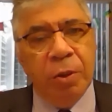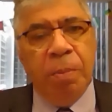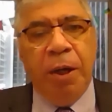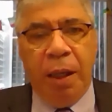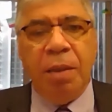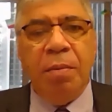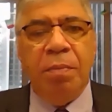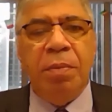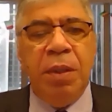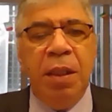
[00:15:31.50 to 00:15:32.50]
But
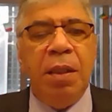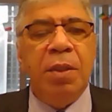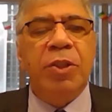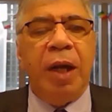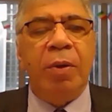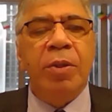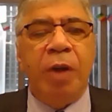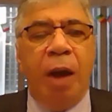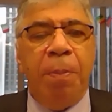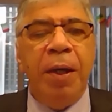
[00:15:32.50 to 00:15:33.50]
the second
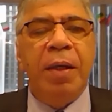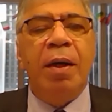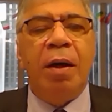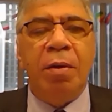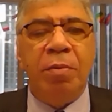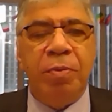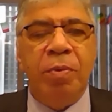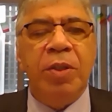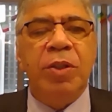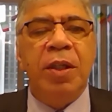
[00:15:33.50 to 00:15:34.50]
topic of
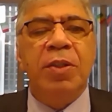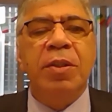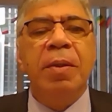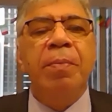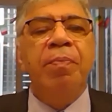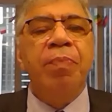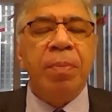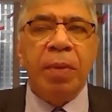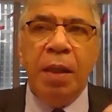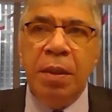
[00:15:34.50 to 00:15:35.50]
which is
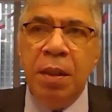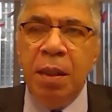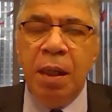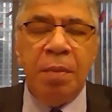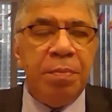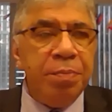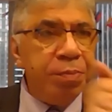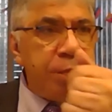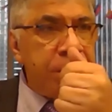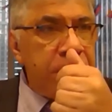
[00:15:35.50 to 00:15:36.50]
the
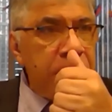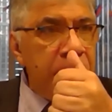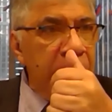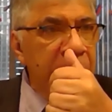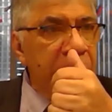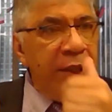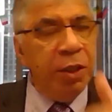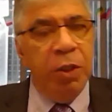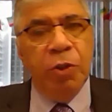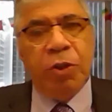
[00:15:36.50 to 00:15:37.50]

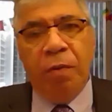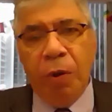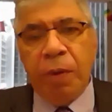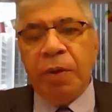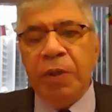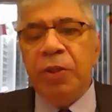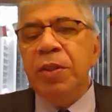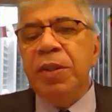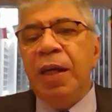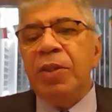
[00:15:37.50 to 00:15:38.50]
rising use of local
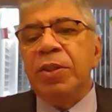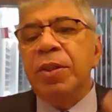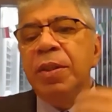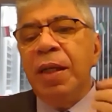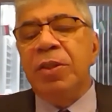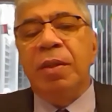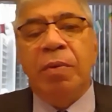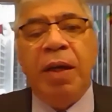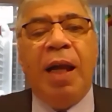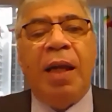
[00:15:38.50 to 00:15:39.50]
currencies, that's a
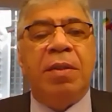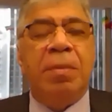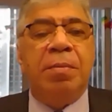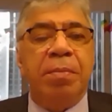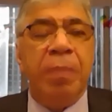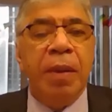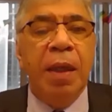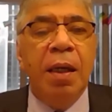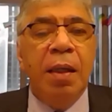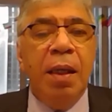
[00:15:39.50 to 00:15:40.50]
reality.
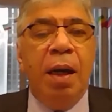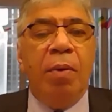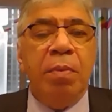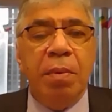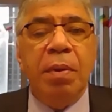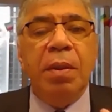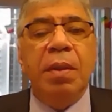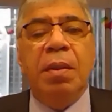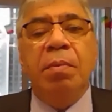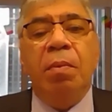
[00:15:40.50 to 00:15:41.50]
Now,
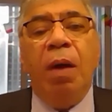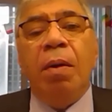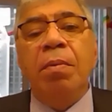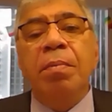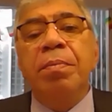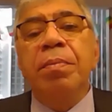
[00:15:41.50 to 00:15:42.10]
well,